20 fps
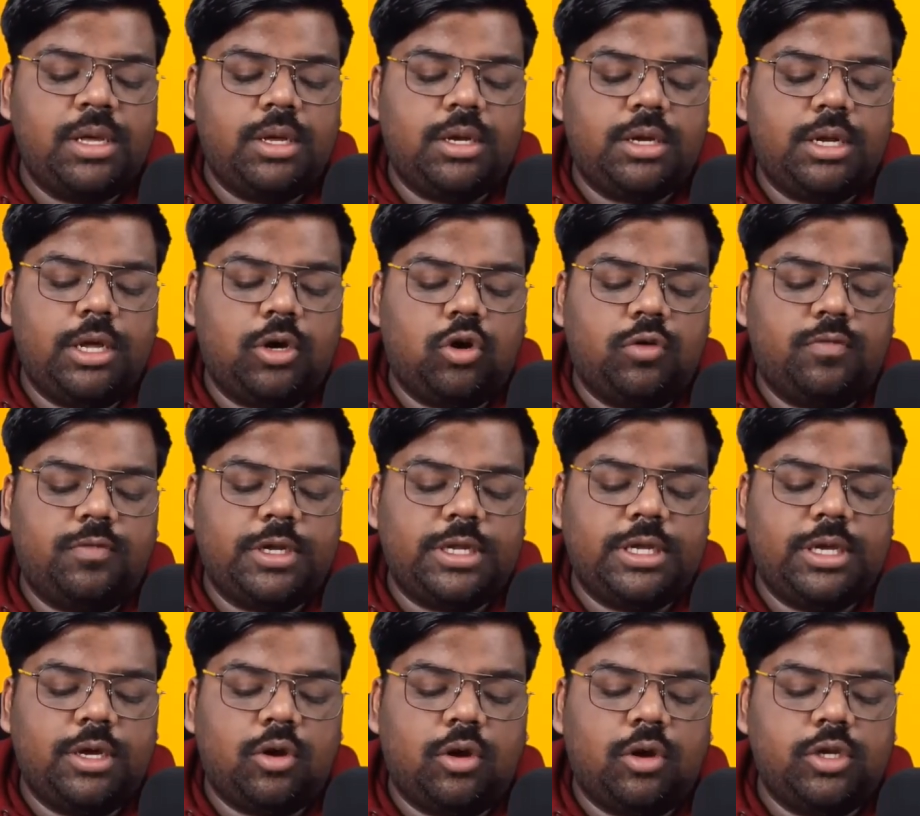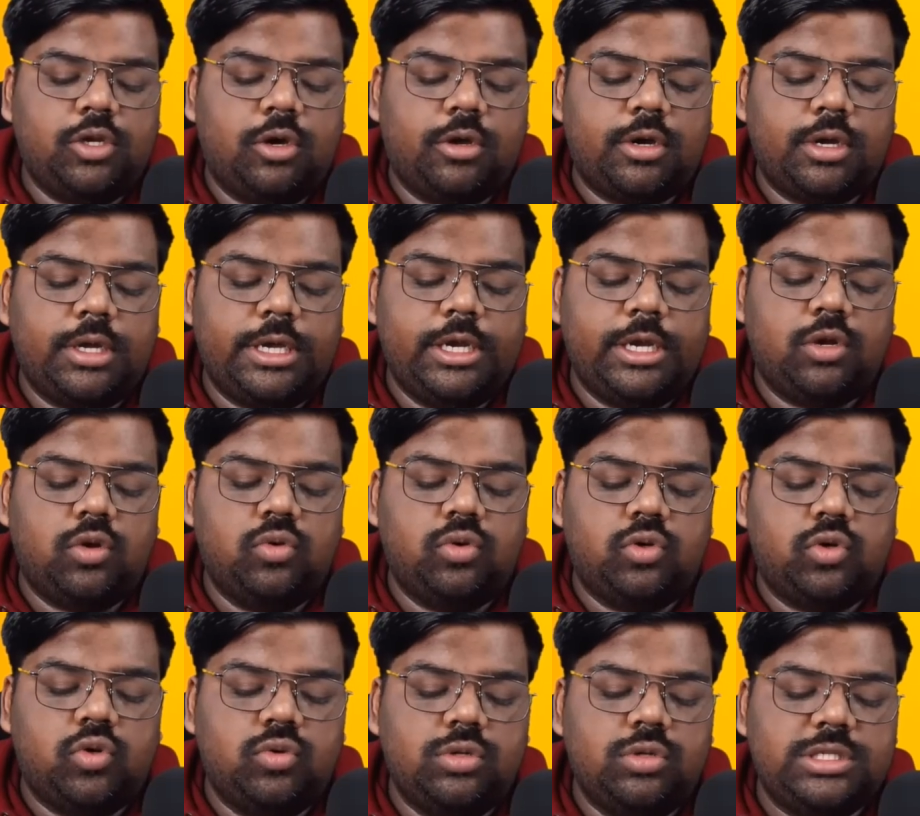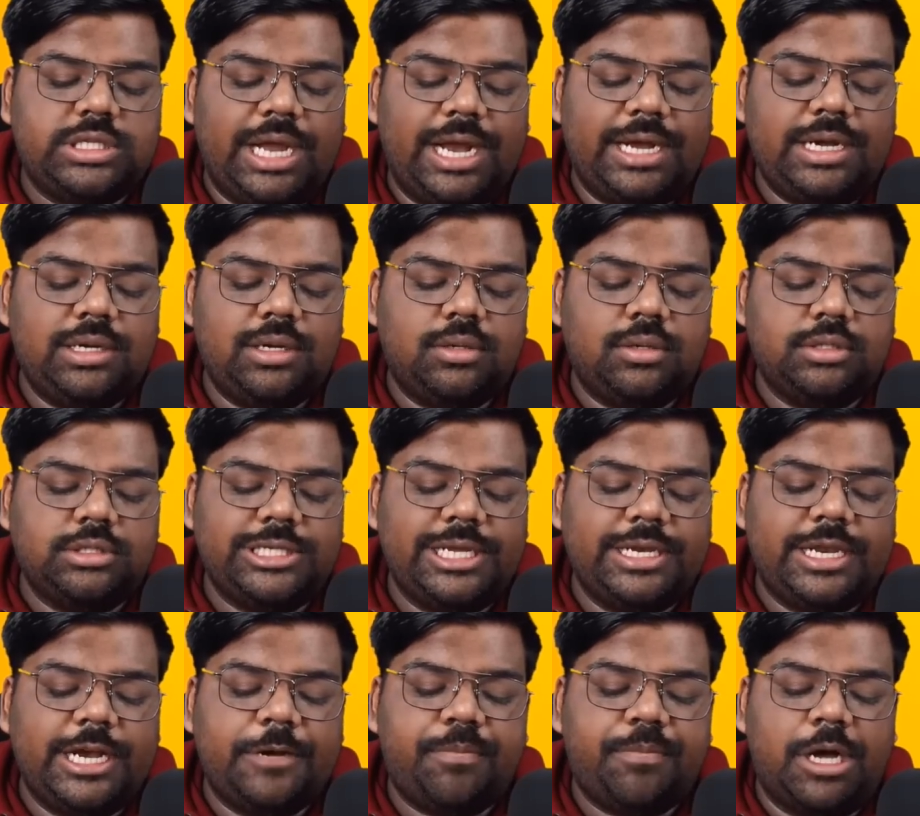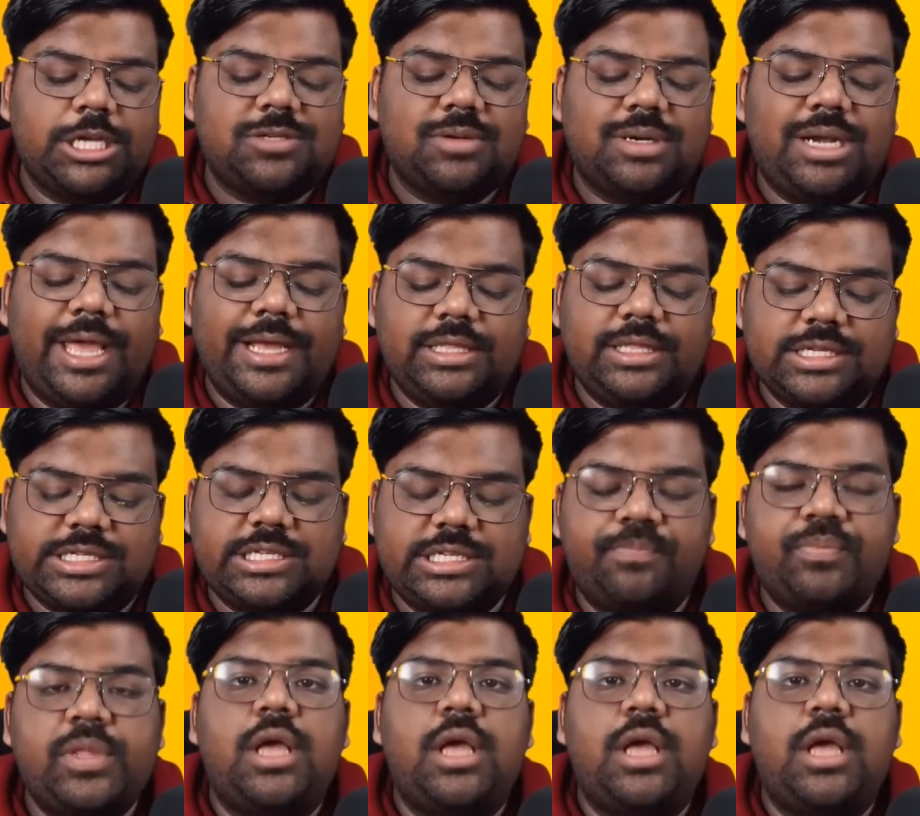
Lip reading: click over here on your include tools and generate password like this.